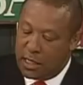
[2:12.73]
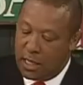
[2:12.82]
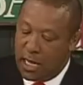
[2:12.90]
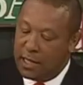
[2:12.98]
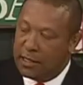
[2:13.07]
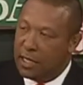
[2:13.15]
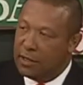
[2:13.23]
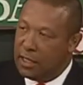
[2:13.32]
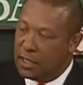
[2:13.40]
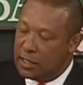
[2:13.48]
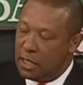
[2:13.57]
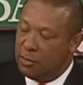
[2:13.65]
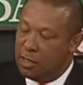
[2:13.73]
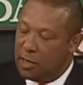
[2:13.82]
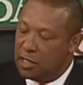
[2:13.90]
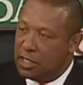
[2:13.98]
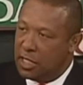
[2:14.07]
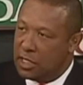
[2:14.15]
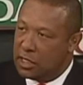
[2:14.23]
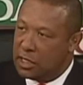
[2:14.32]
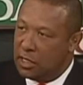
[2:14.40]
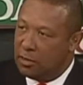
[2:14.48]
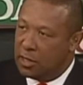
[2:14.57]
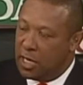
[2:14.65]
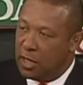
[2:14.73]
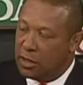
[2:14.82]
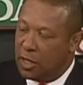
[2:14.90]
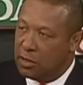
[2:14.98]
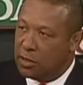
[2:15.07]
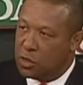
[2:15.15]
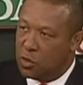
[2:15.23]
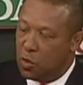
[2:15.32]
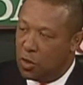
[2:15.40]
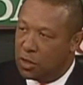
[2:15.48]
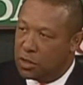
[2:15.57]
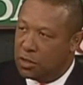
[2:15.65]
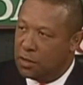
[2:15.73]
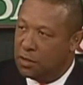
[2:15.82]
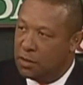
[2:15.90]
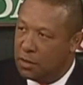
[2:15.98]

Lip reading: tell me about the exhibit, how this works.